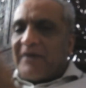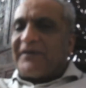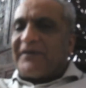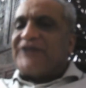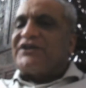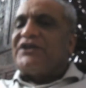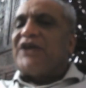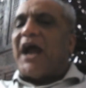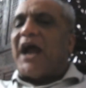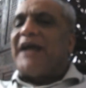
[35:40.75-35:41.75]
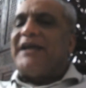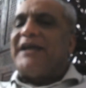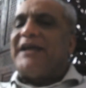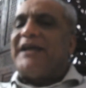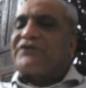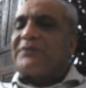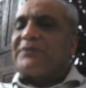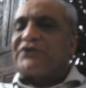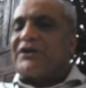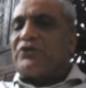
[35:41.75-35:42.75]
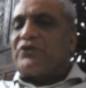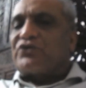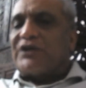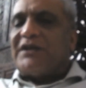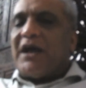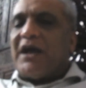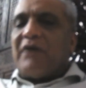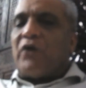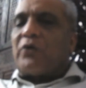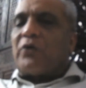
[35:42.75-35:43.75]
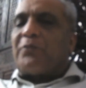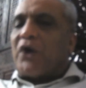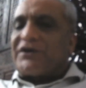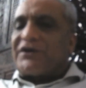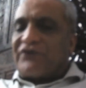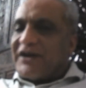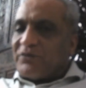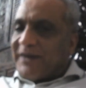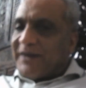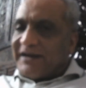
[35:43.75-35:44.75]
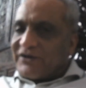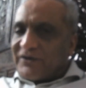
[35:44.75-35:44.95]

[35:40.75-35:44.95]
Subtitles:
facie the idea of substitution for opioid treatment.